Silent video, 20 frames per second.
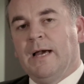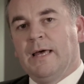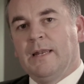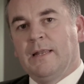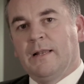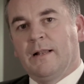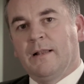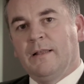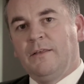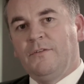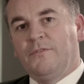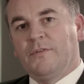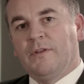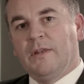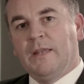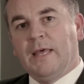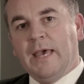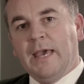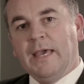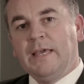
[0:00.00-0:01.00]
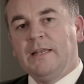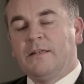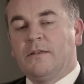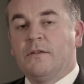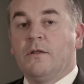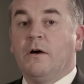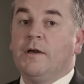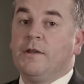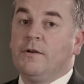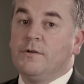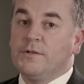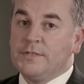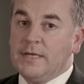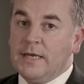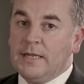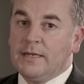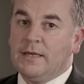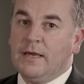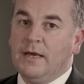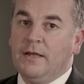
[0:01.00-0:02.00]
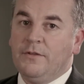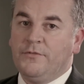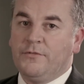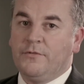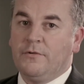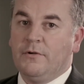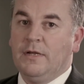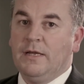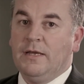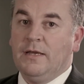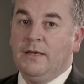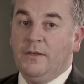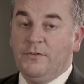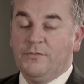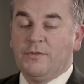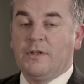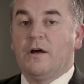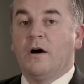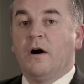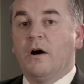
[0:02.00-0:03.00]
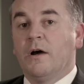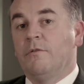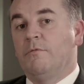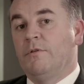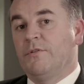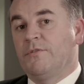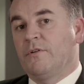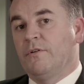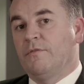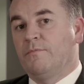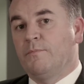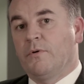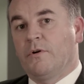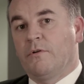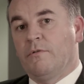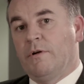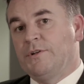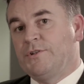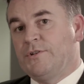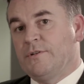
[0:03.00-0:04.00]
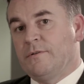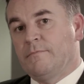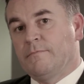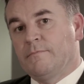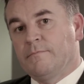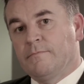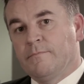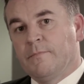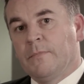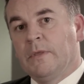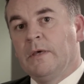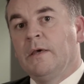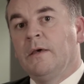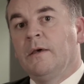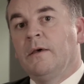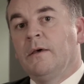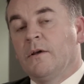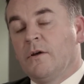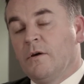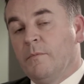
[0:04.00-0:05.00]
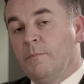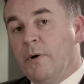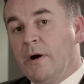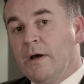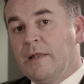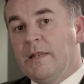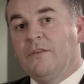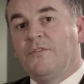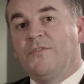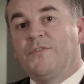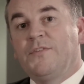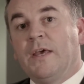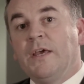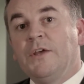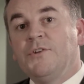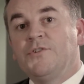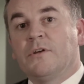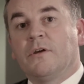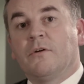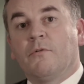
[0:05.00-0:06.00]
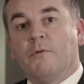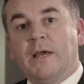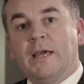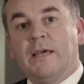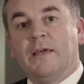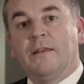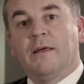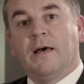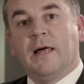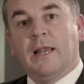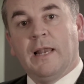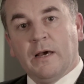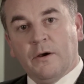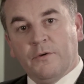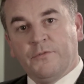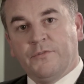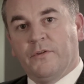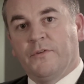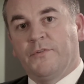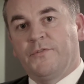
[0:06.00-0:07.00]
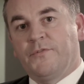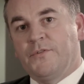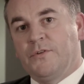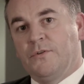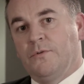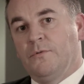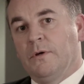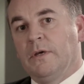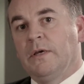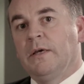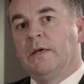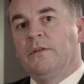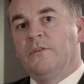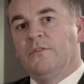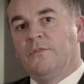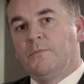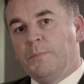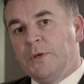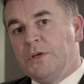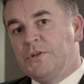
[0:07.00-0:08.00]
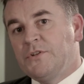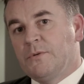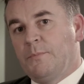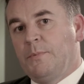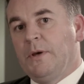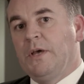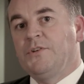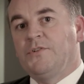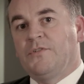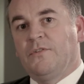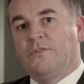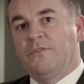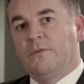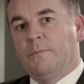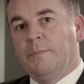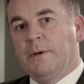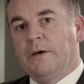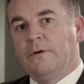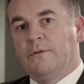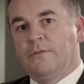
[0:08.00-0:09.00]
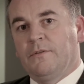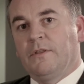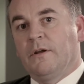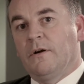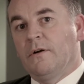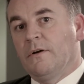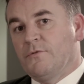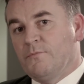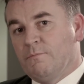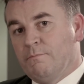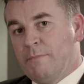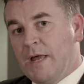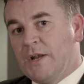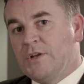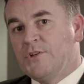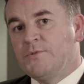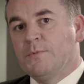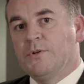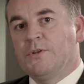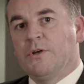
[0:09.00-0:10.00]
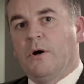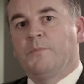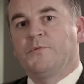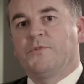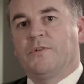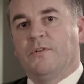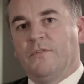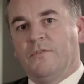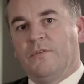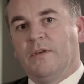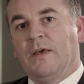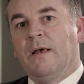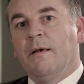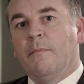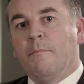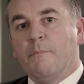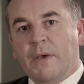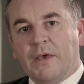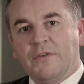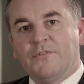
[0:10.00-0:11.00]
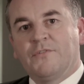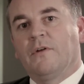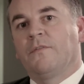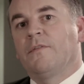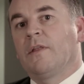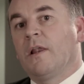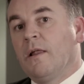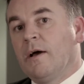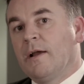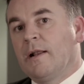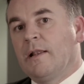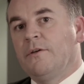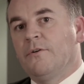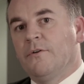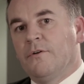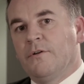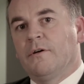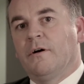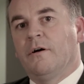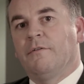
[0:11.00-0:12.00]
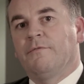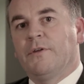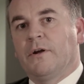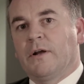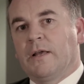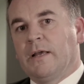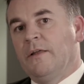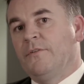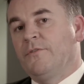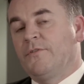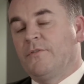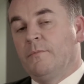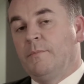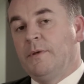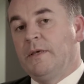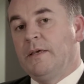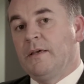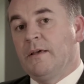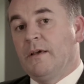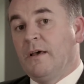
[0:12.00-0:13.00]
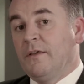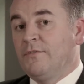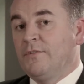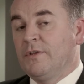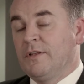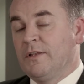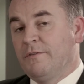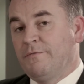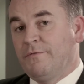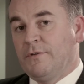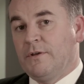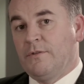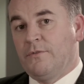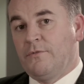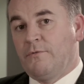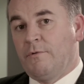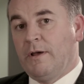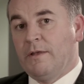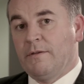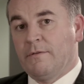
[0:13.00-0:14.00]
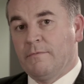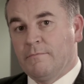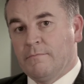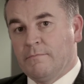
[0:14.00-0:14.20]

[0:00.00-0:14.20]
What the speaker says: And a Gleason 8, 9, or 10 cancer is at high risk of progression. Combining stage and grade allows us to speak to patients about their management options based on the likelihood of their cancer being a significant threat.